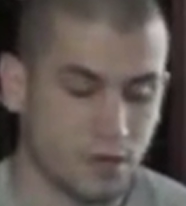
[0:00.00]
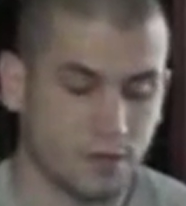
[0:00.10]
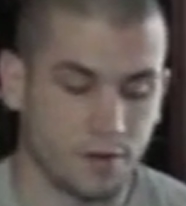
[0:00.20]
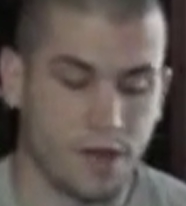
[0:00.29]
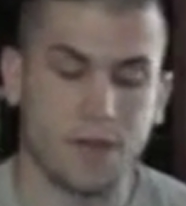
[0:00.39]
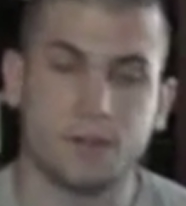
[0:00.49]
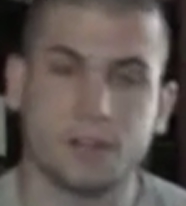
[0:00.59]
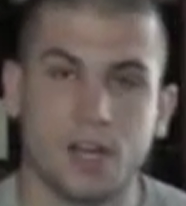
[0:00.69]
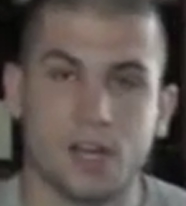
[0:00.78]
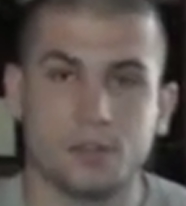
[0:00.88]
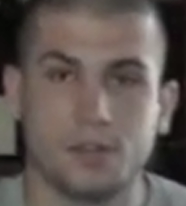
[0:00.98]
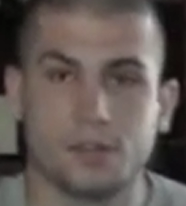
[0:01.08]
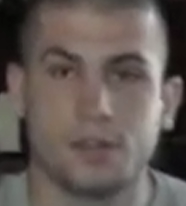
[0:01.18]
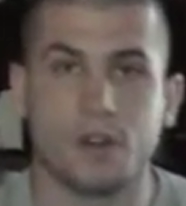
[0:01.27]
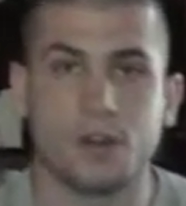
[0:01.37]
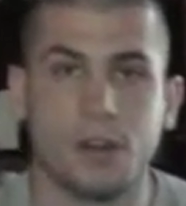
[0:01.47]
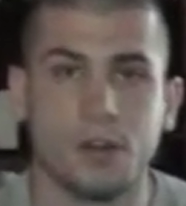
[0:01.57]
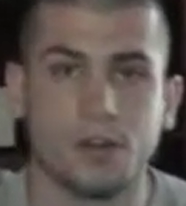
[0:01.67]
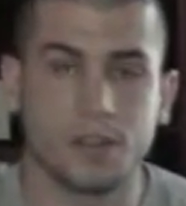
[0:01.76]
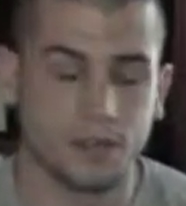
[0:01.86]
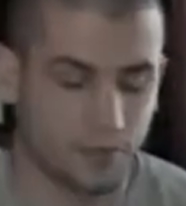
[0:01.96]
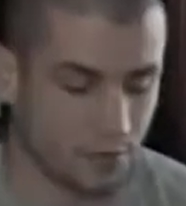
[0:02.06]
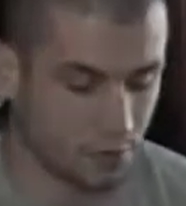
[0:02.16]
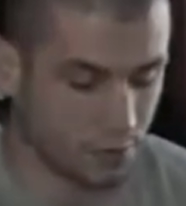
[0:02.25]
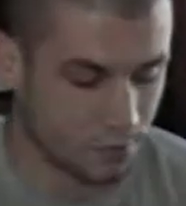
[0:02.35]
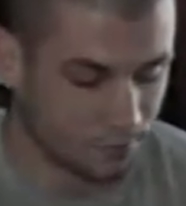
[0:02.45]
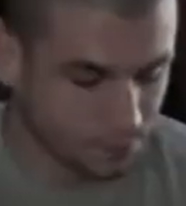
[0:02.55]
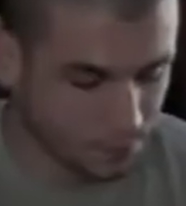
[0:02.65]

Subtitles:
from advertisements for unhealthy food,